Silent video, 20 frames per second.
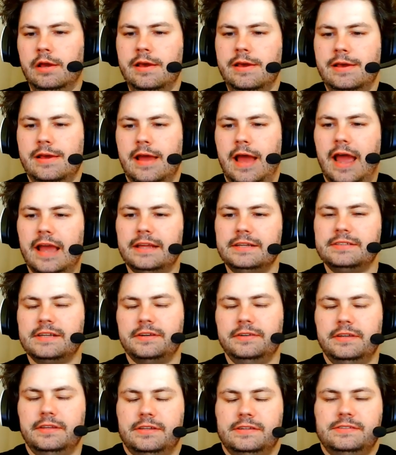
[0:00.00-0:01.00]
I can tell you in
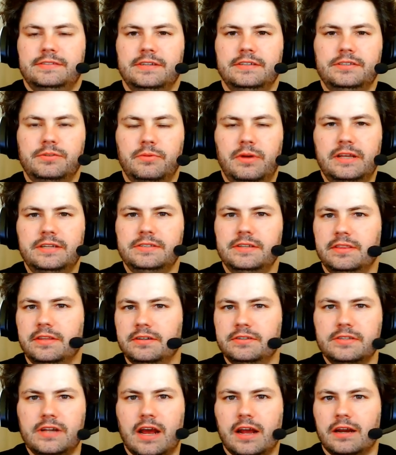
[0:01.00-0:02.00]
this situation, there's
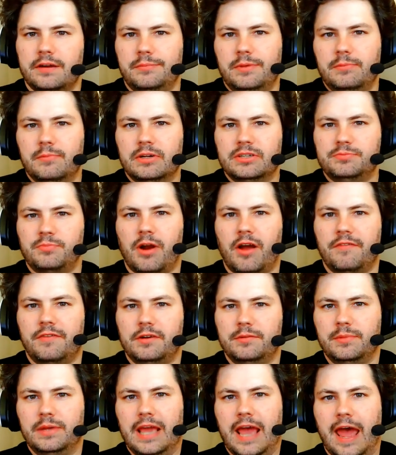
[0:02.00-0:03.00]
not going to be much profit to be
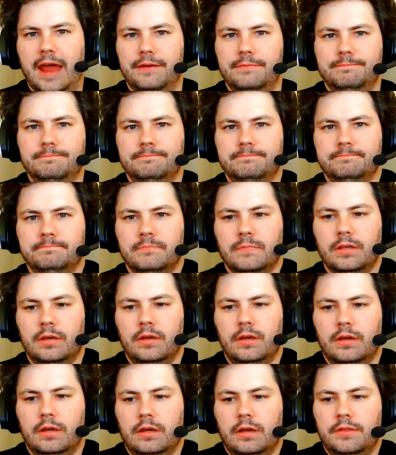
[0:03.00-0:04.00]
had.
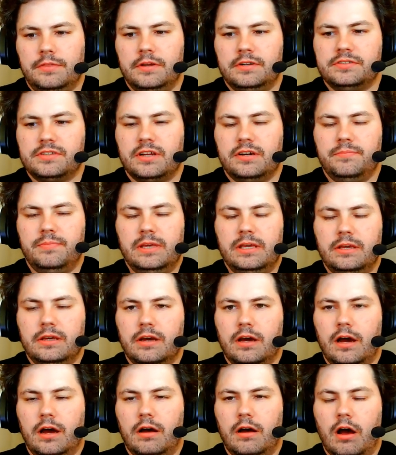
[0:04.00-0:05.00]
There's going to be
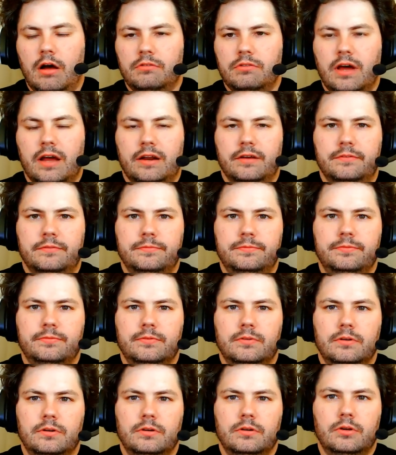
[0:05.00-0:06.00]
a lot of
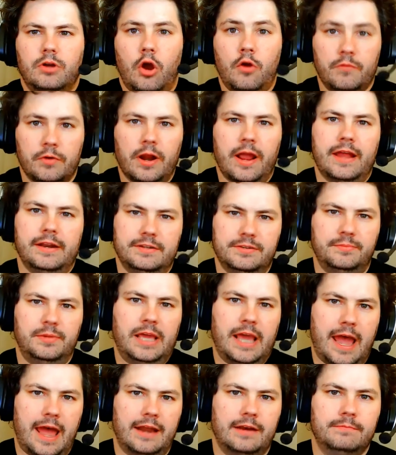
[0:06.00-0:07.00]
overhead to be
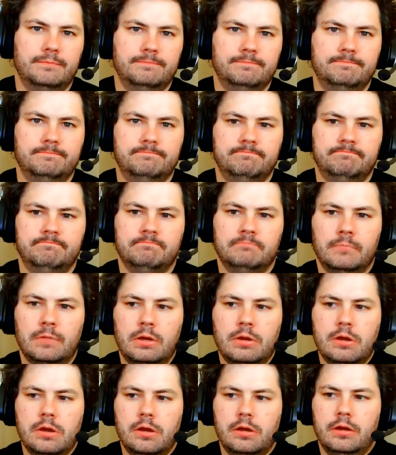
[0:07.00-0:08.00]
had.
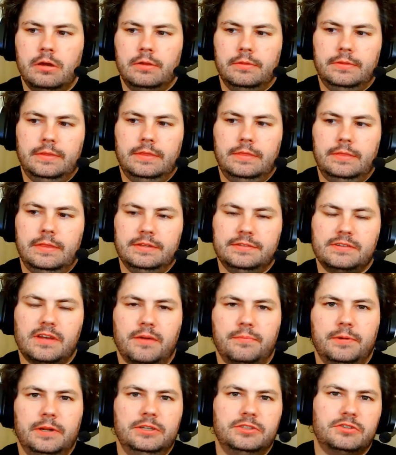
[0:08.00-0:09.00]
This
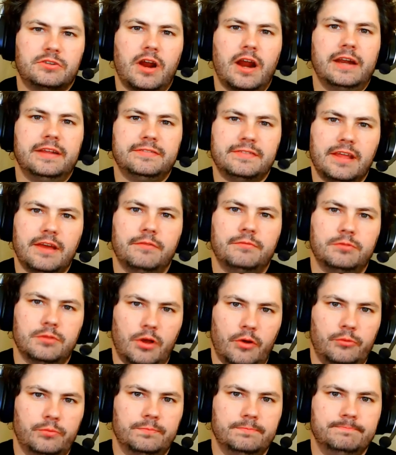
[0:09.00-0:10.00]
company's trying to stay afloat,
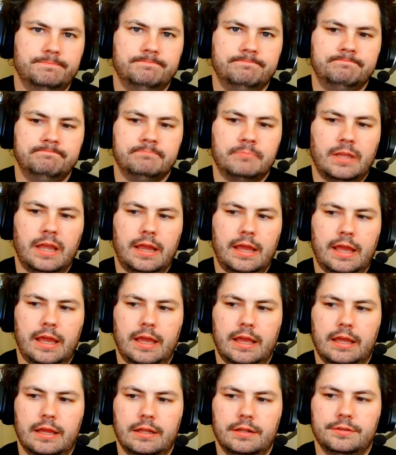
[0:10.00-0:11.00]

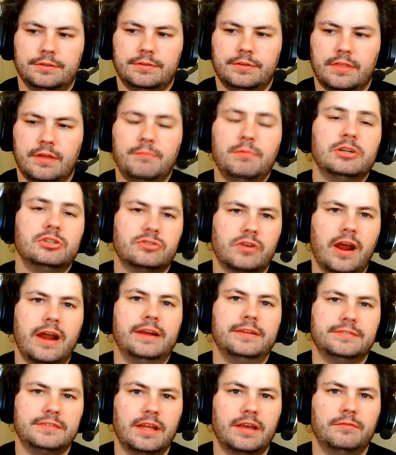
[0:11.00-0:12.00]
and they've been trying to
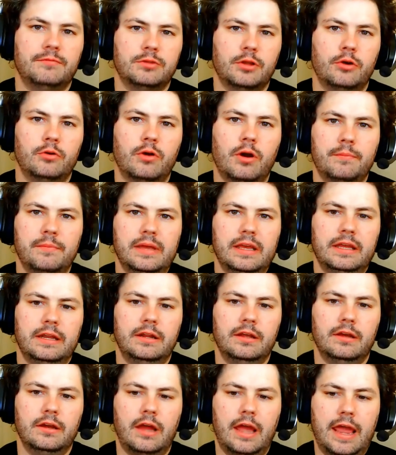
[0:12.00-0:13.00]
stay afloat amid
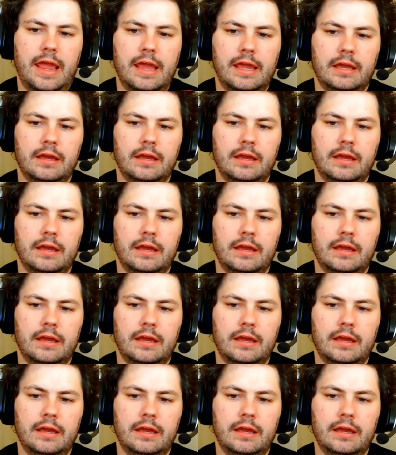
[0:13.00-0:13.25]
an